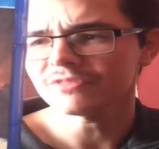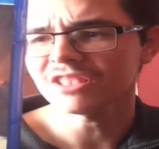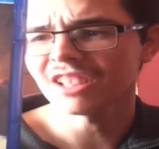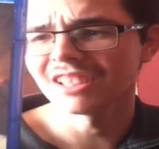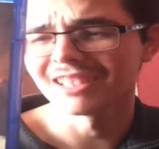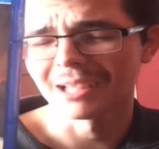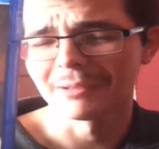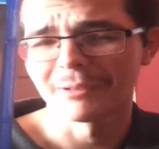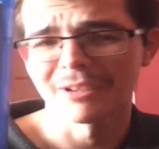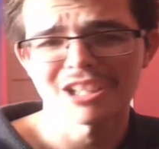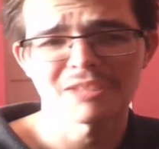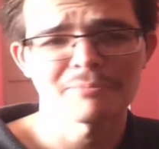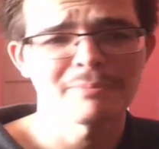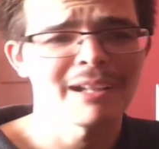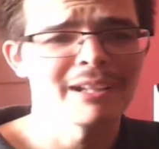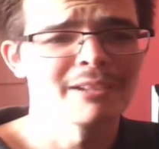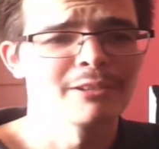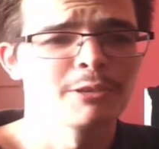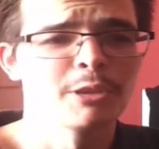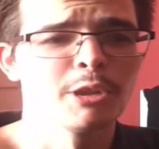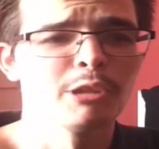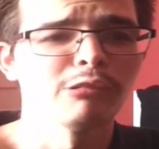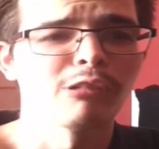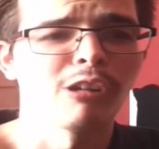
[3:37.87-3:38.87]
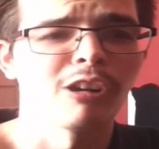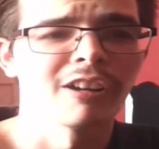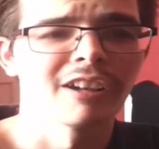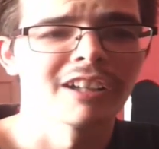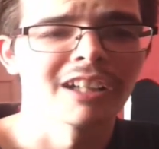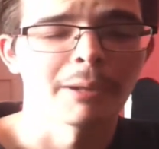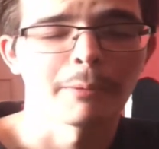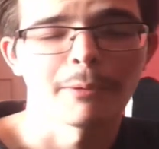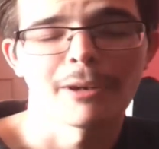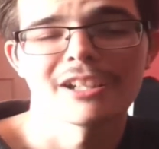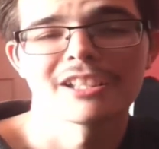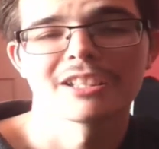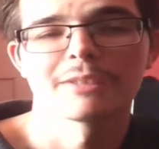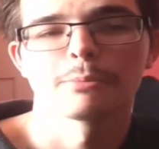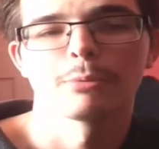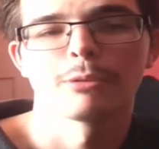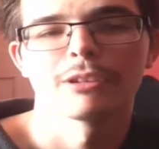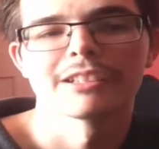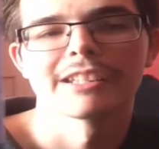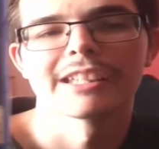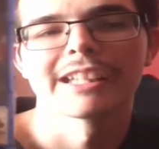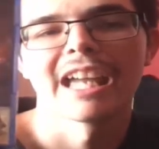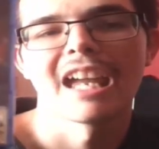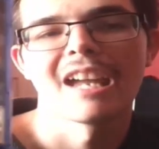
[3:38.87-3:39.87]
I didn't want to spend too long on it. I wanted to
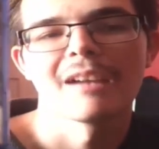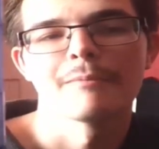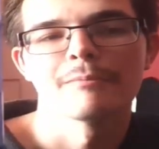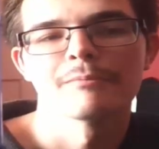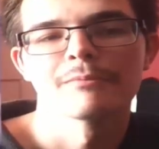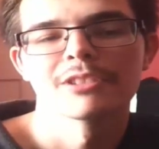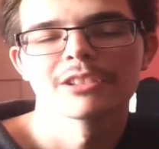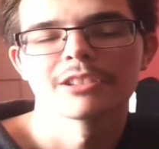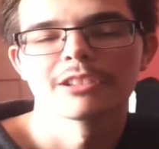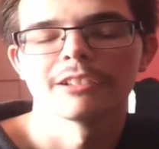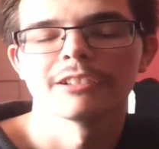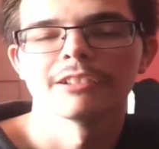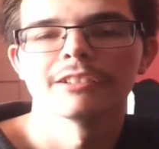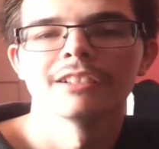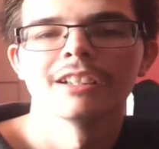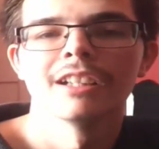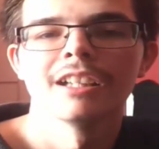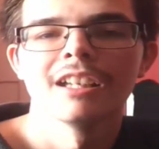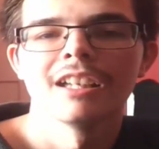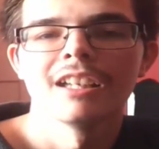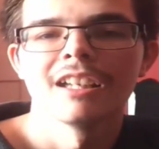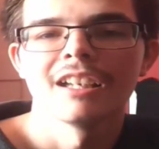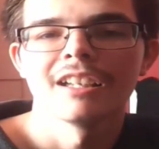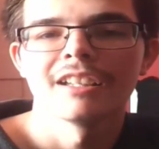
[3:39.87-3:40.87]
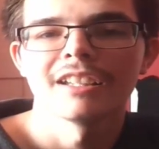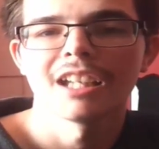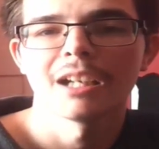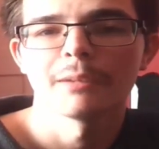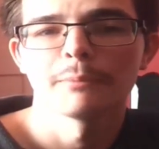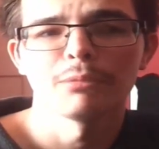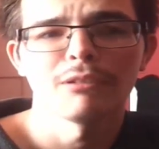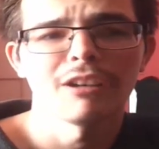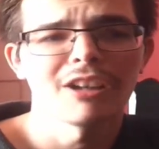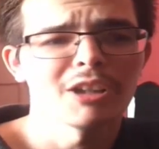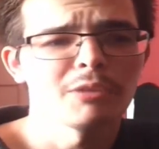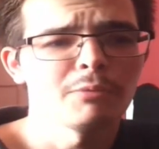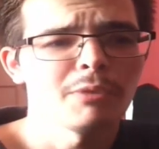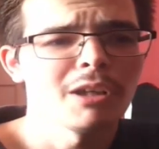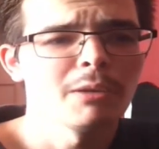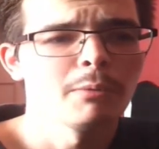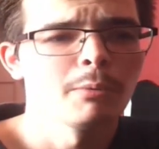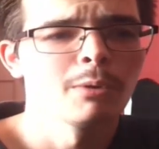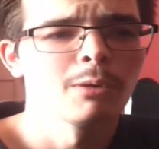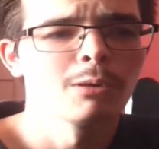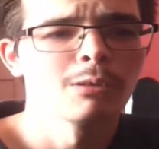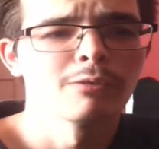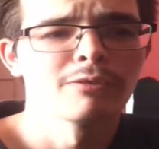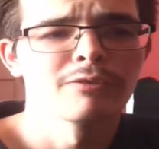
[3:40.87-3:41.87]
play the game. So yeah, black and white
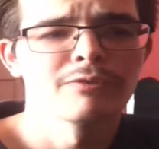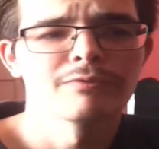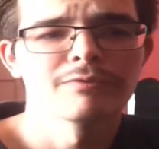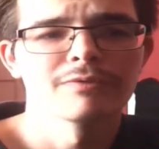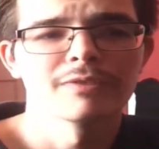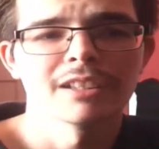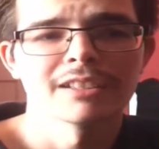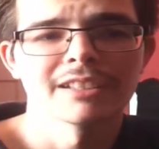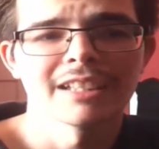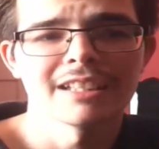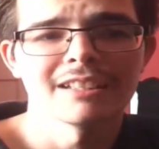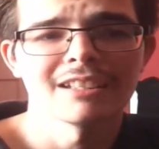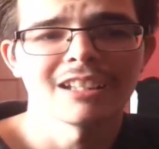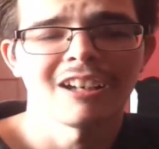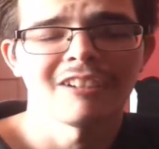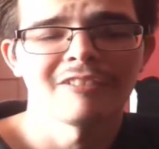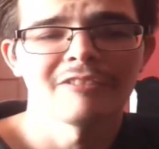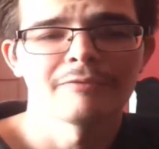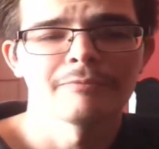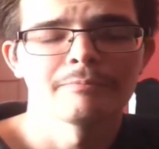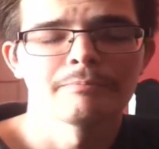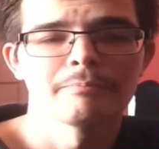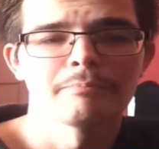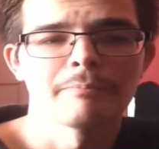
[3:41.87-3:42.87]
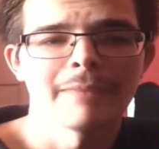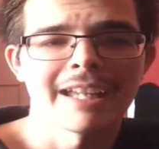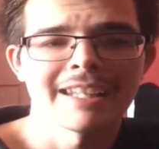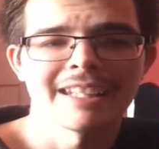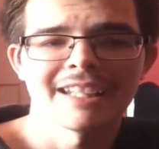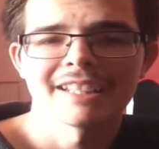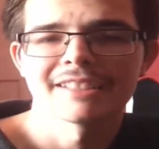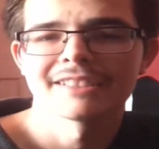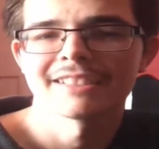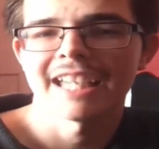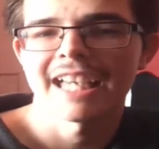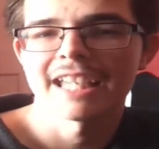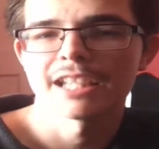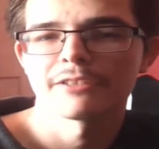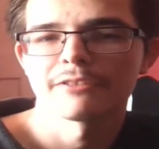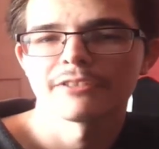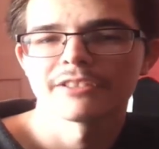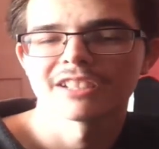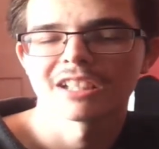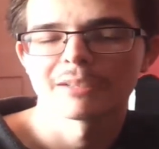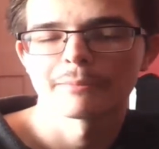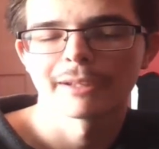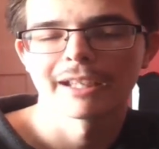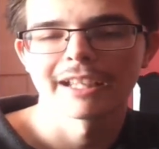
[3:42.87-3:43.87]
wolf. It didn't have many
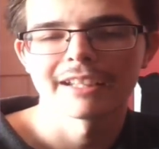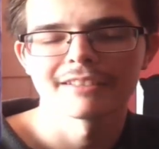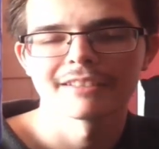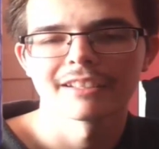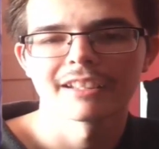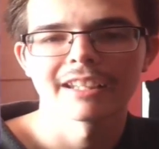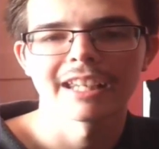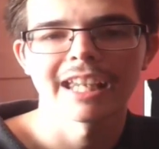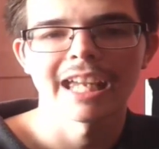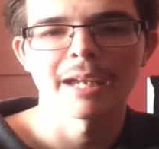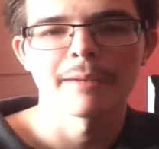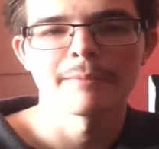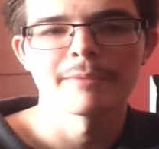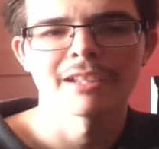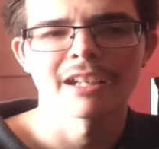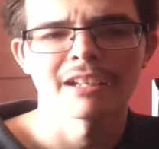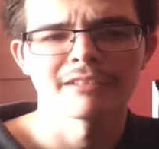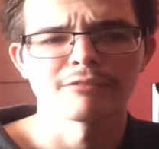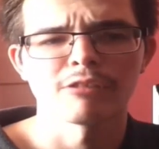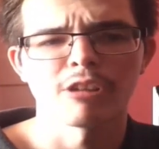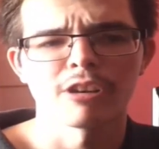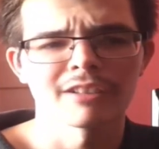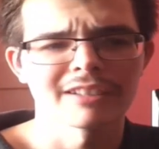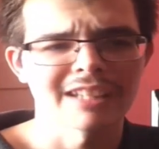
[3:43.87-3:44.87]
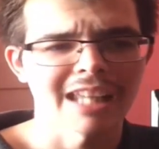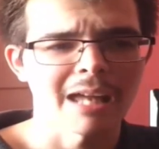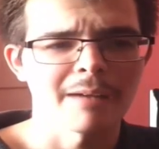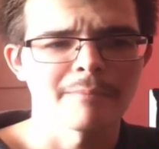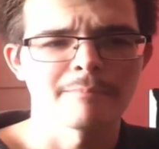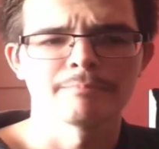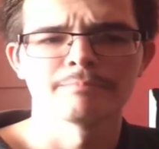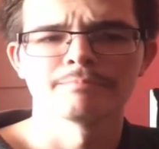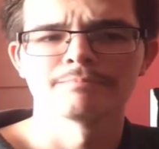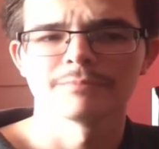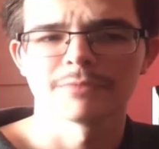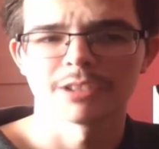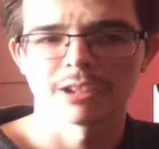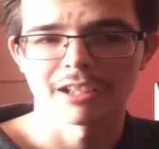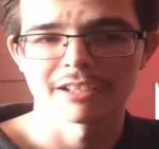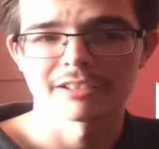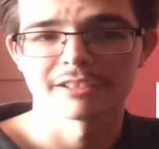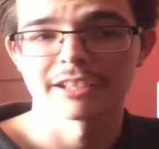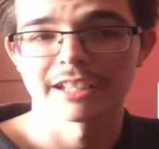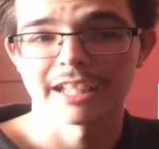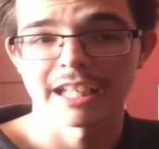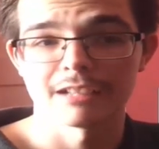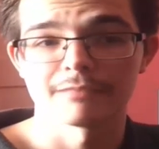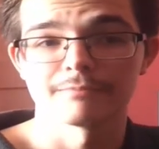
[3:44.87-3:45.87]
accessories at the beginning of the game. You unlock them, as
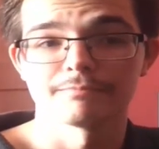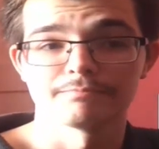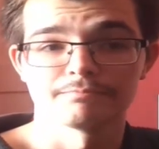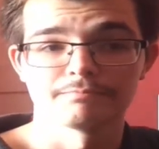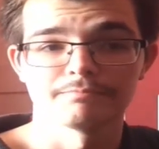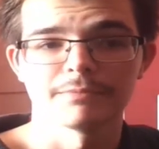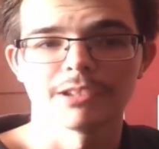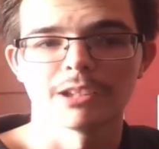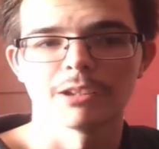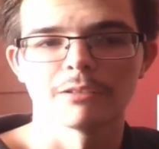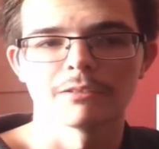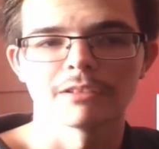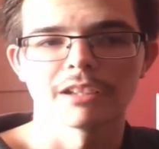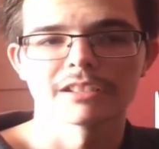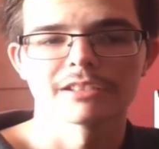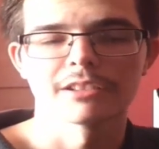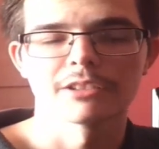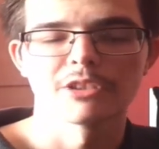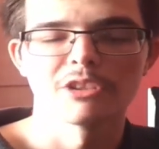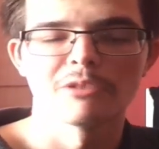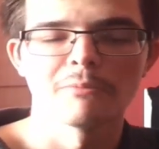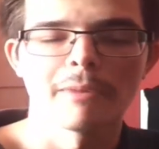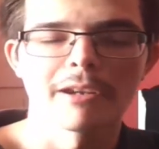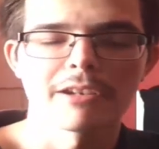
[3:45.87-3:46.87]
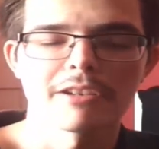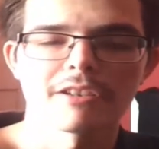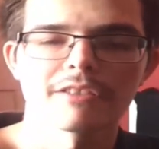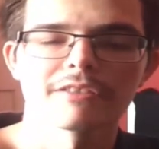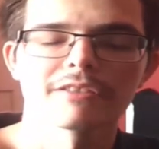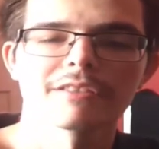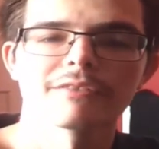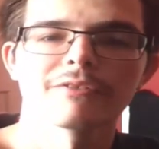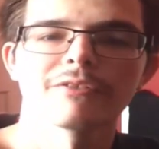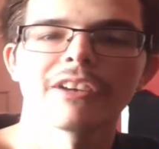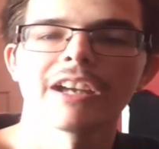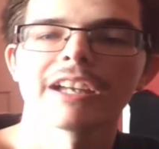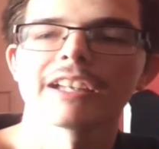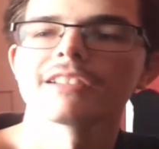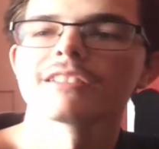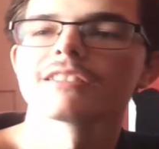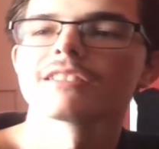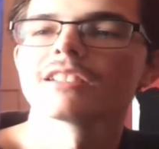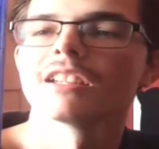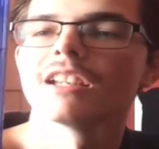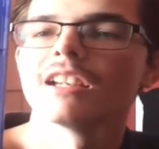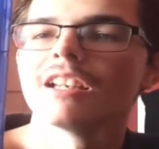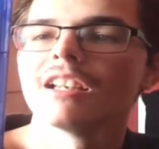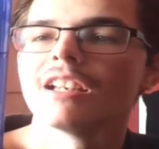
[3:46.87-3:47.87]
you get, as you do missions and things.